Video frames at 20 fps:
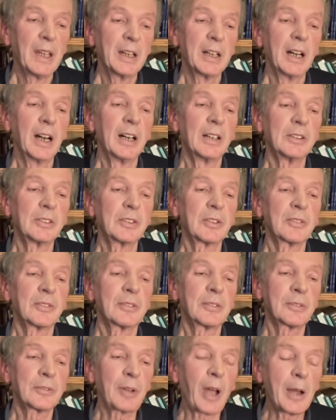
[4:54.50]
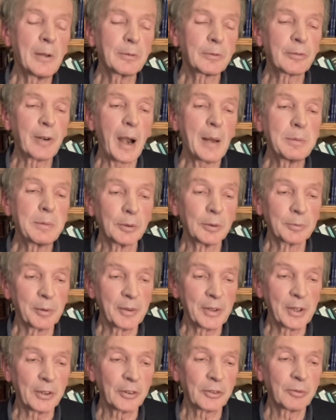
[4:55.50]
And I grappled with
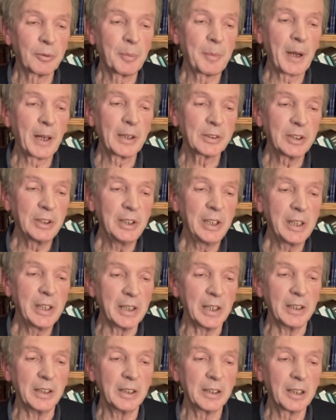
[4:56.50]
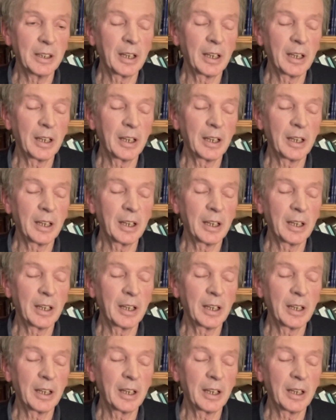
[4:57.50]
this for about a year,